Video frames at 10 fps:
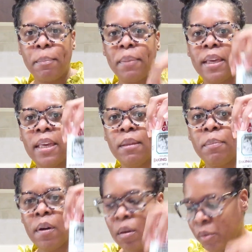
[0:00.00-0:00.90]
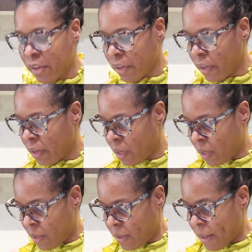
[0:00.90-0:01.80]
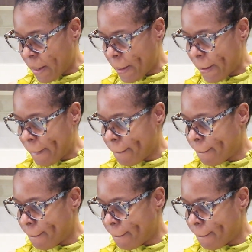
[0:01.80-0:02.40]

baking powder, a